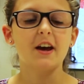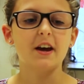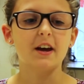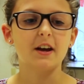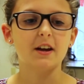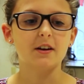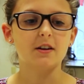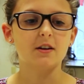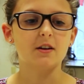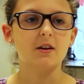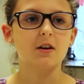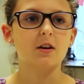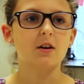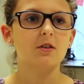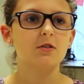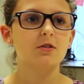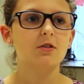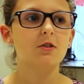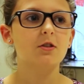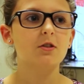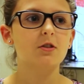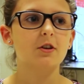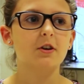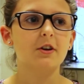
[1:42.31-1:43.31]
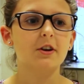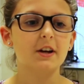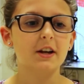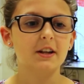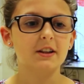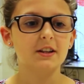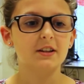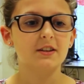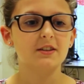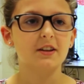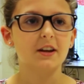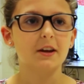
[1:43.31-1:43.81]
and also learn
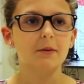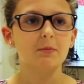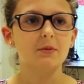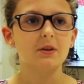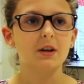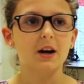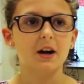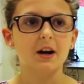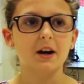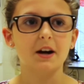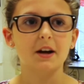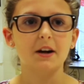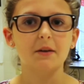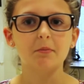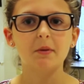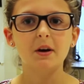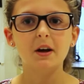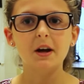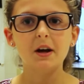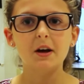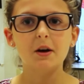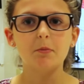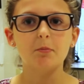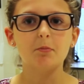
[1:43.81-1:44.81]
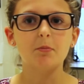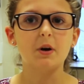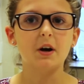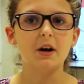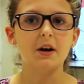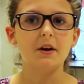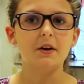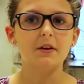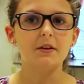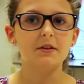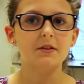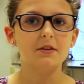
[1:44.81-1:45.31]
at the same time.
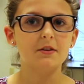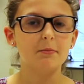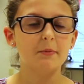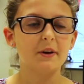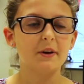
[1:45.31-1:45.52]
But the